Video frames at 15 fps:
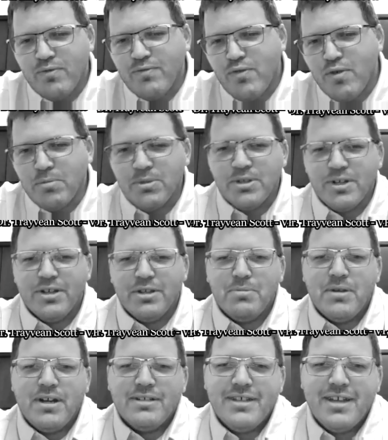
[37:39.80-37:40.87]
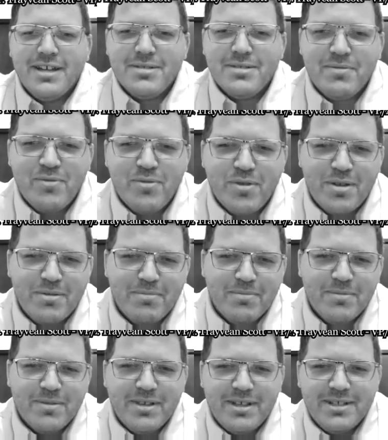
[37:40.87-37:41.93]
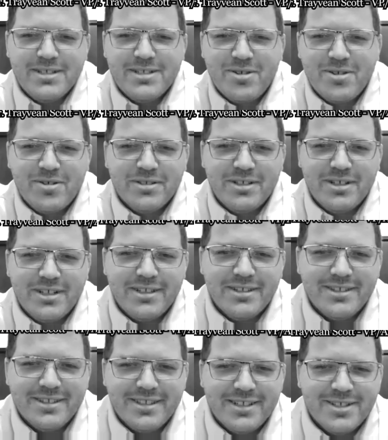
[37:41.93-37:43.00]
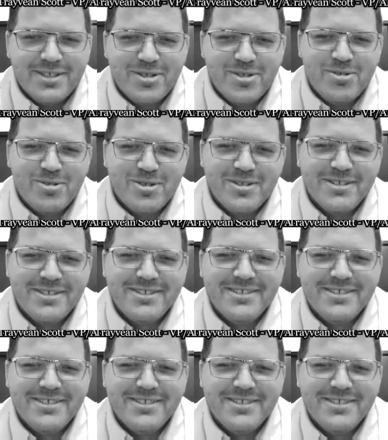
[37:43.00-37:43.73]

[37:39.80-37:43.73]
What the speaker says: formerly on the podcast before he started leading the institution.